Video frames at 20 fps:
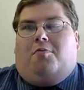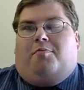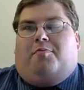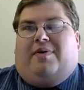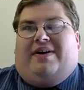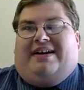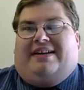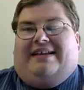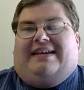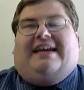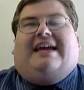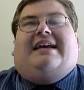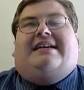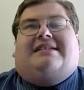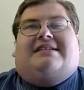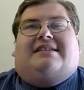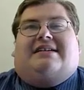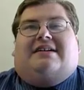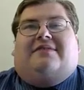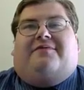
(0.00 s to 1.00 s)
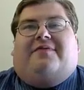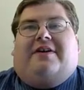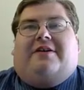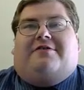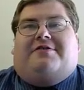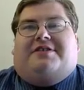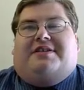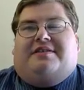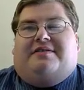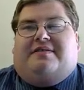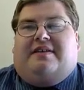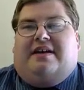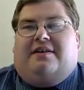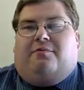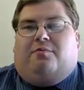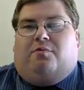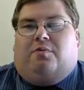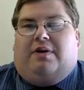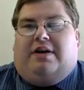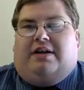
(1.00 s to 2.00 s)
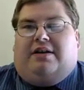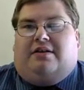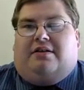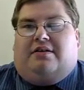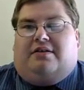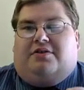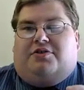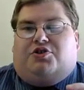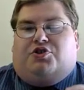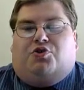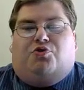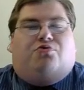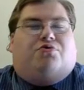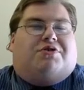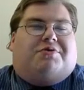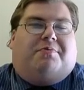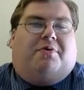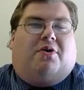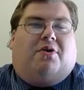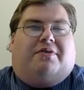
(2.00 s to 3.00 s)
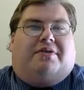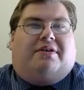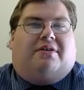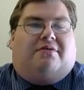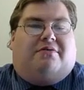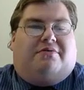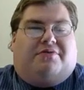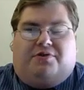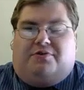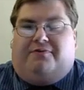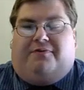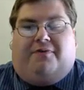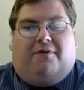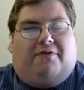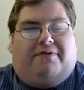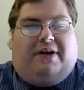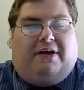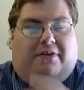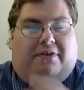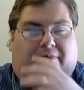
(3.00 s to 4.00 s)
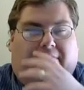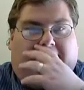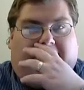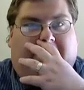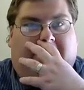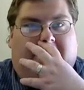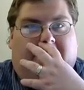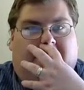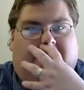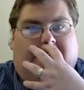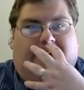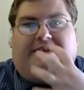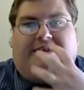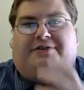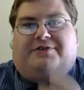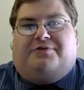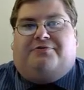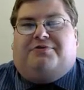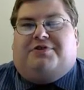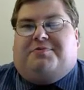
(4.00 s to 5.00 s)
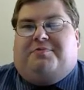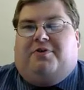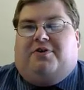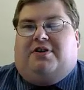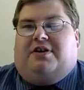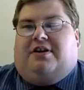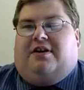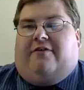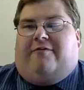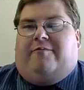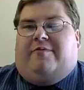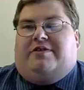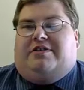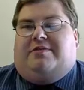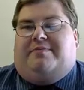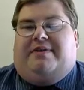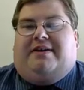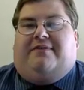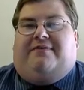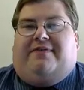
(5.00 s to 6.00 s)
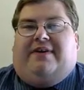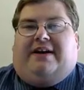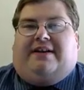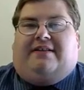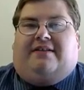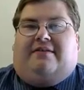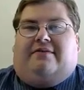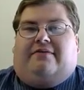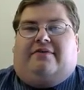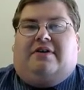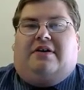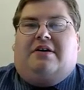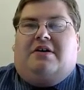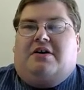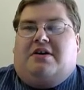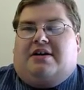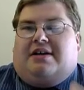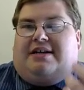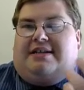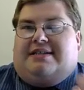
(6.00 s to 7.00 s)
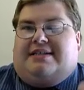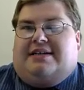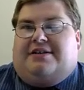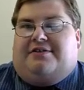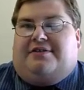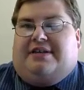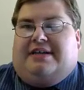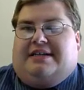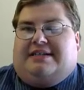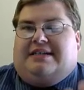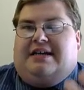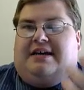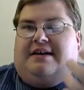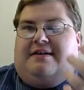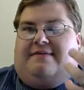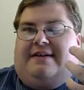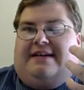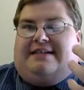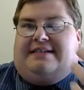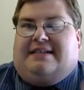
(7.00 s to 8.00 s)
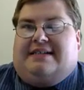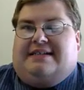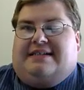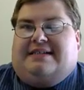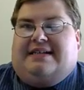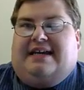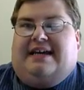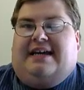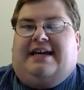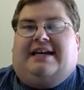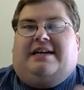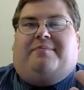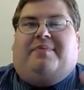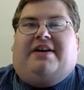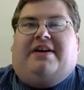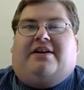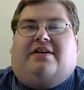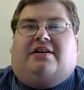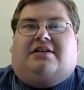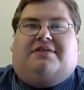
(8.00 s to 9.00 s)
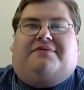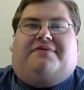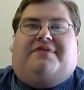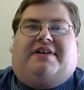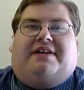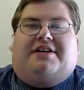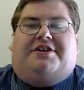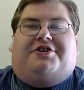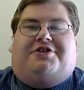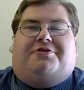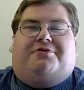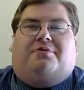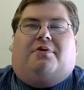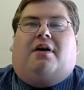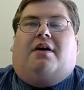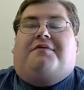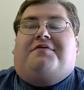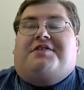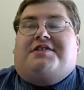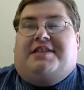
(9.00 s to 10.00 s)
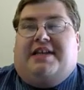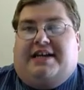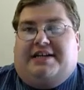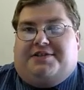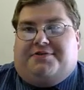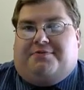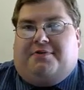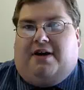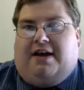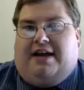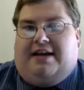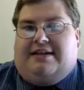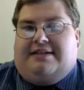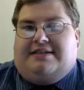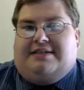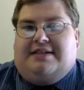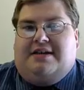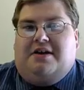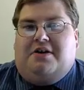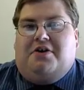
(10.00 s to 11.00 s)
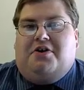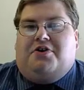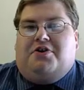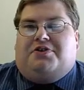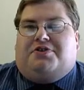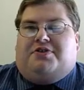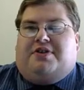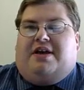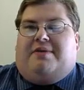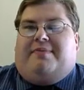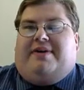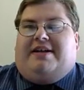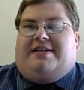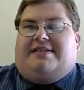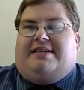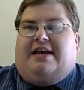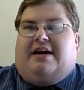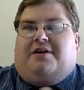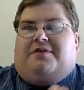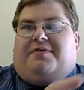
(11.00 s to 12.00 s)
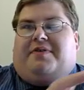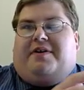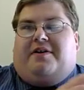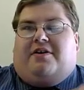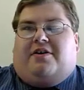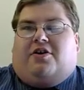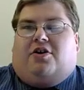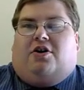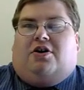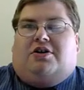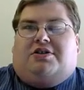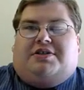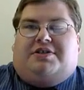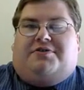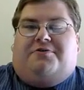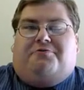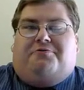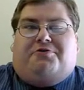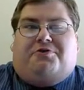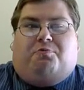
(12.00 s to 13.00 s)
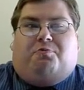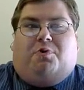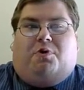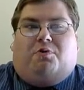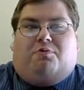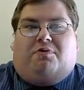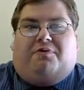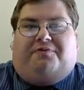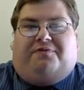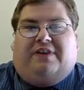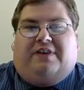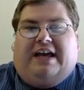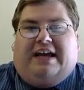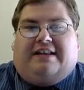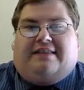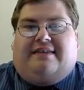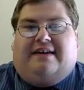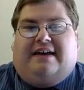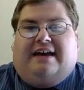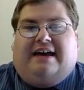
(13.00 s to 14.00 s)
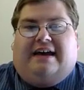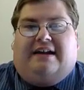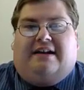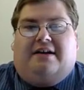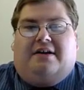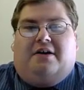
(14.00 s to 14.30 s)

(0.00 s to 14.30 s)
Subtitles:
But in the case of the Confederacy, they went too small or too far the other way and too small a government to be effective. Consider this. They secede because of the issue of states' rights. So that means now their constitution will reflect that.